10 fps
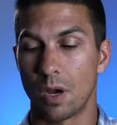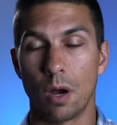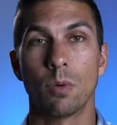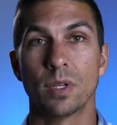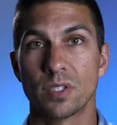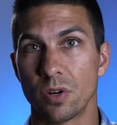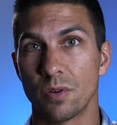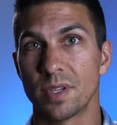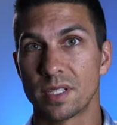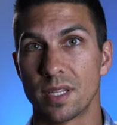always
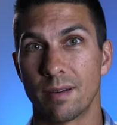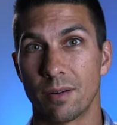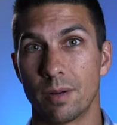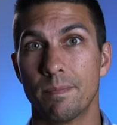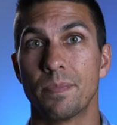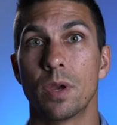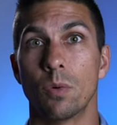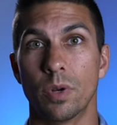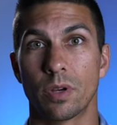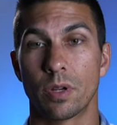turn this thing on
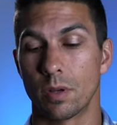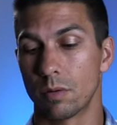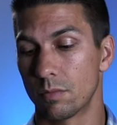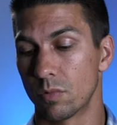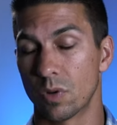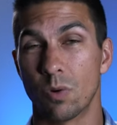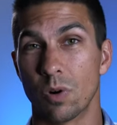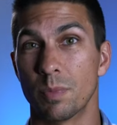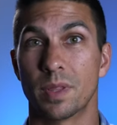when you're gonna record.